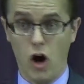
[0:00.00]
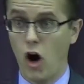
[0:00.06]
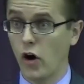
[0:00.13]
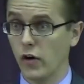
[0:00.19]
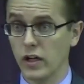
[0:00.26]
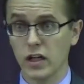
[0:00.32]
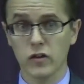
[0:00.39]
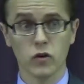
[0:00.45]

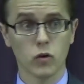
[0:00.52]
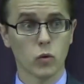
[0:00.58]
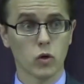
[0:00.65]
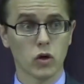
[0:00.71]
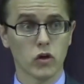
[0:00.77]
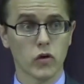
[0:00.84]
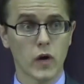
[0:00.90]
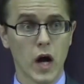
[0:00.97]
already in the
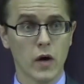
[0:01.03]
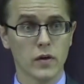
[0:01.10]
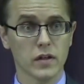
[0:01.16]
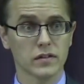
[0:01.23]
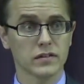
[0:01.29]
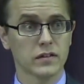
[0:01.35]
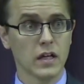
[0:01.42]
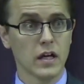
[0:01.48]
world around
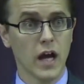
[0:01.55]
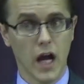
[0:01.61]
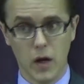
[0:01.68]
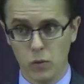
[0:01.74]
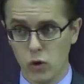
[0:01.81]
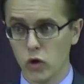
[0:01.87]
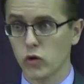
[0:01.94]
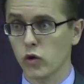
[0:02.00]
us
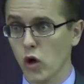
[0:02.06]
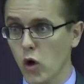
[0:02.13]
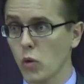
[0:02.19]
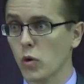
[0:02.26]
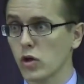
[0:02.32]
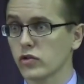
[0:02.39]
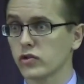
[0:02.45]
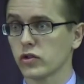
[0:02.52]
and will grow
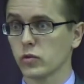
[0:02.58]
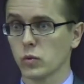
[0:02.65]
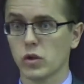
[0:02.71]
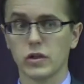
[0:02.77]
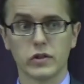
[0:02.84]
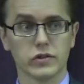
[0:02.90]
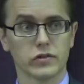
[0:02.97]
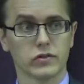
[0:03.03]
worse and
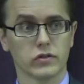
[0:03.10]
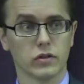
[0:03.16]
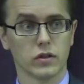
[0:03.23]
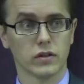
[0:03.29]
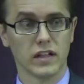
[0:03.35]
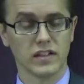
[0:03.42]
worse,